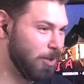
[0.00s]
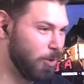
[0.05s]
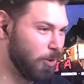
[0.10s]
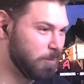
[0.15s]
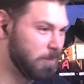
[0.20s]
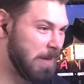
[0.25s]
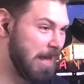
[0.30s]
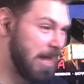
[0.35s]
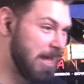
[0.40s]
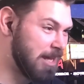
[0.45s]

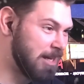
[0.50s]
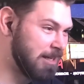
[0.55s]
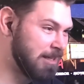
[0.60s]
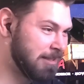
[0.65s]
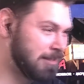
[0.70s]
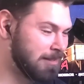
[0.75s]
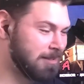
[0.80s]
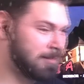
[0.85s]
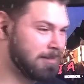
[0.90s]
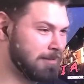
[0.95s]
old man.
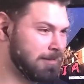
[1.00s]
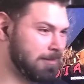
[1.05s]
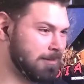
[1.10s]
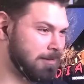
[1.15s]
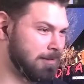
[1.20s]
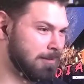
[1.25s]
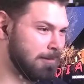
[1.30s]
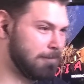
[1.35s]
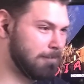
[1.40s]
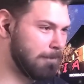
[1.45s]

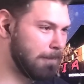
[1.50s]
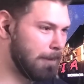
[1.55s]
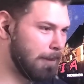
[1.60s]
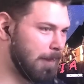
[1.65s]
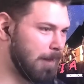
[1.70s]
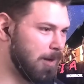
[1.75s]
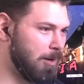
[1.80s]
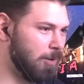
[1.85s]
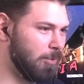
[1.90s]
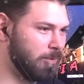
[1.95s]

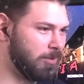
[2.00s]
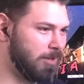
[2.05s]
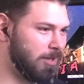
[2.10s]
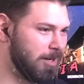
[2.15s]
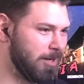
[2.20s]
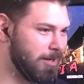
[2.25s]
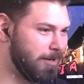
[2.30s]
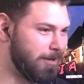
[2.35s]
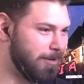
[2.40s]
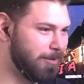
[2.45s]
Oh
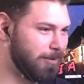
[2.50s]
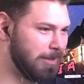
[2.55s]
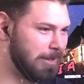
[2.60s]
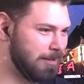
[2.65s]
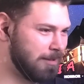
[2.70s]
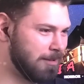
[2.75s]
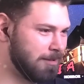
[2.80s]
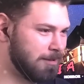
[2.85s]
no.